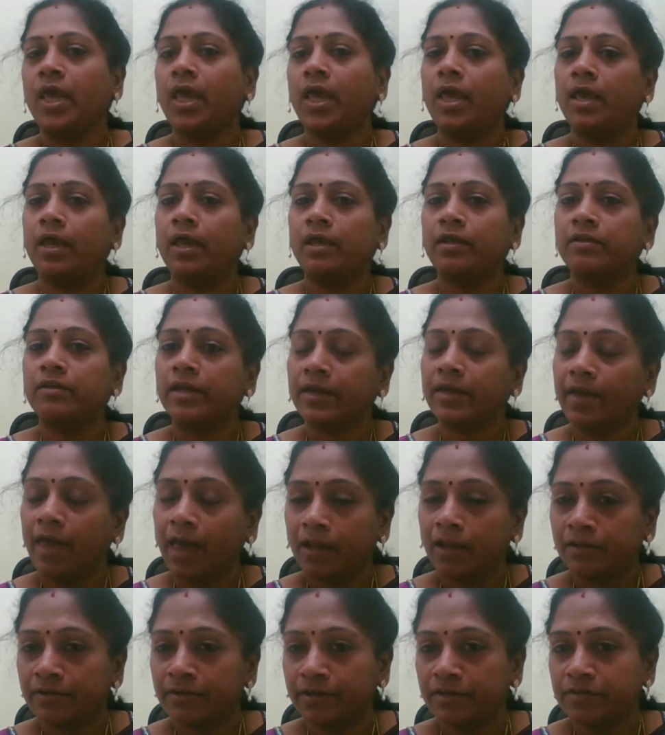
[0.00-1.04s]
And the
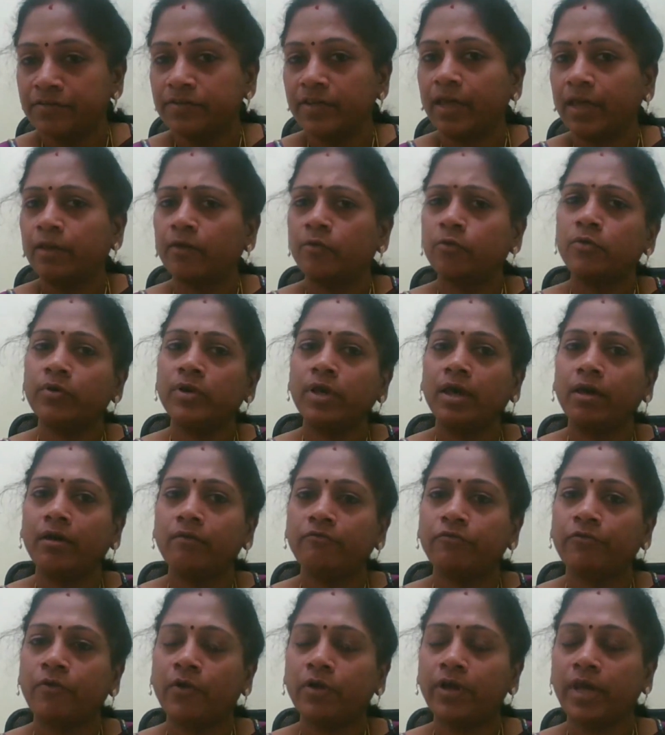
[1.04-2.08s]
calories around,
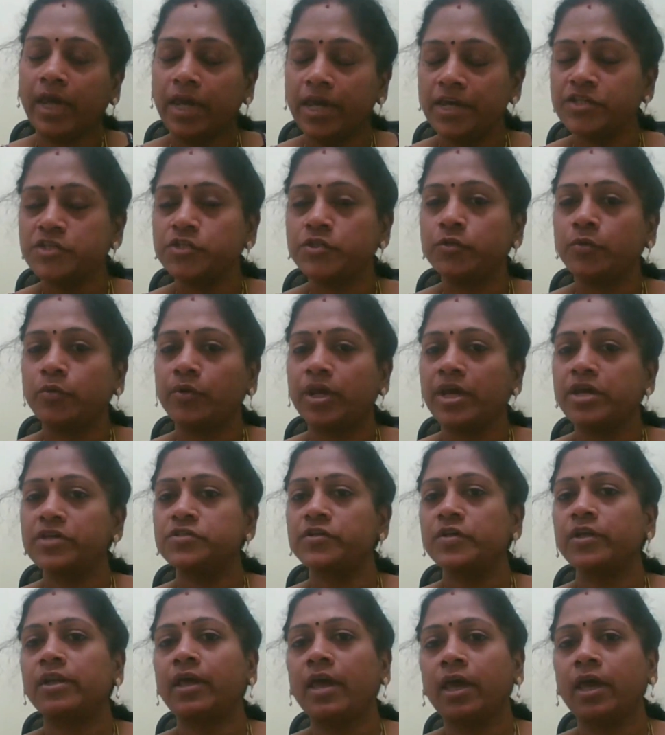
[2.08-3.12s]
for each
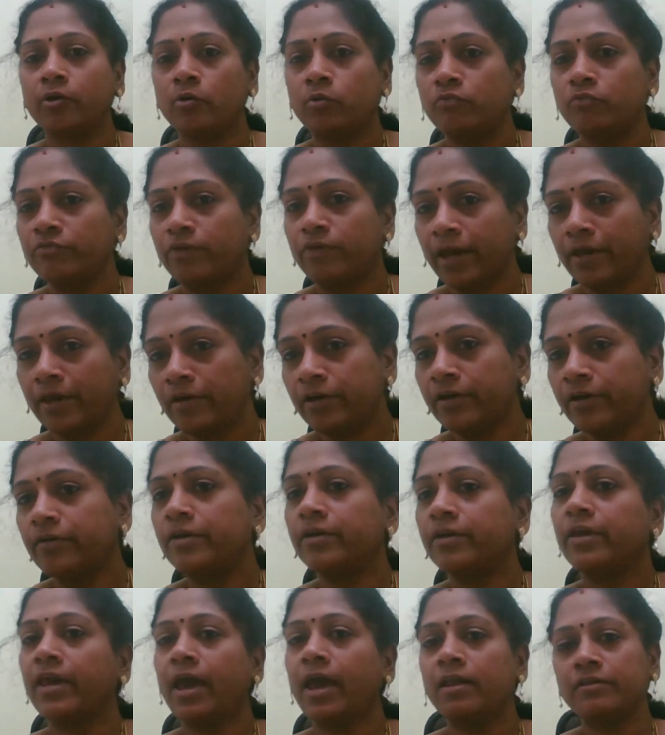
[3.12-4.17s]
donation, around
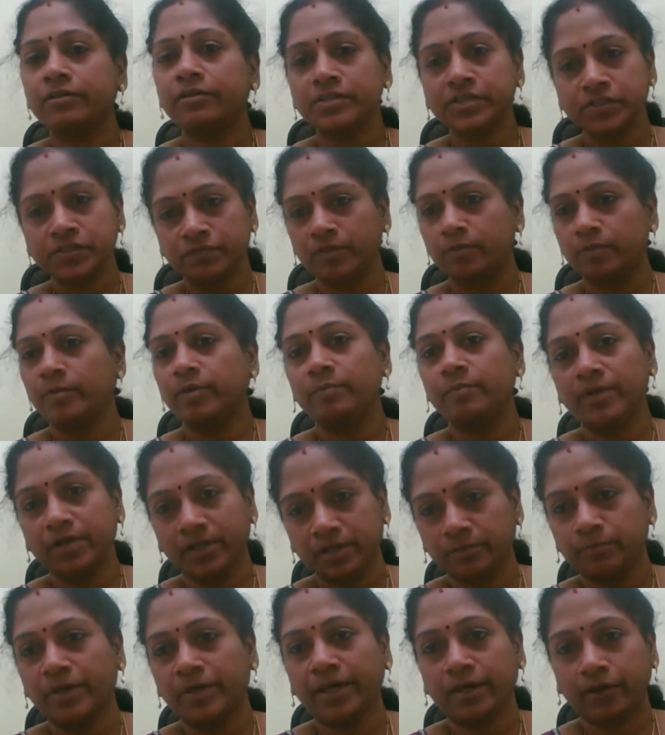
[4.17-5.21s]
500 calories will be
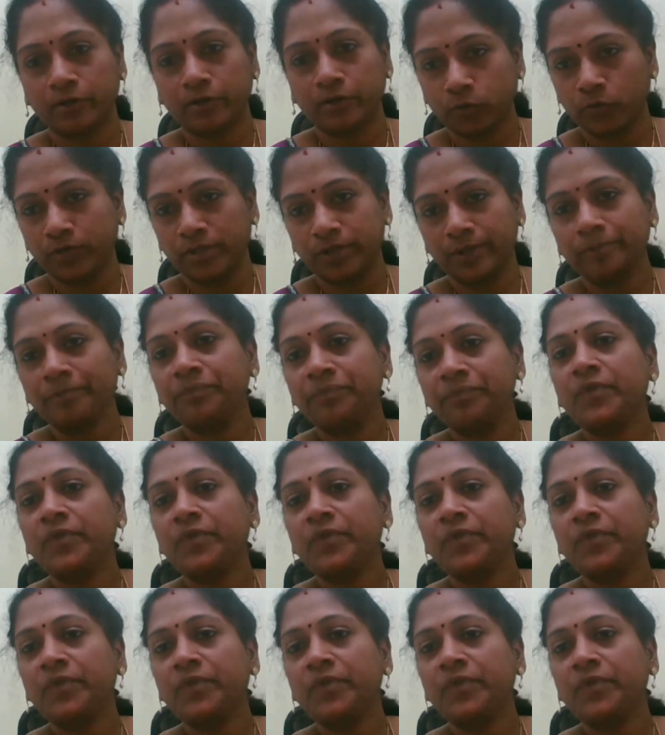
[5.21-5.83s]
burned by a donor.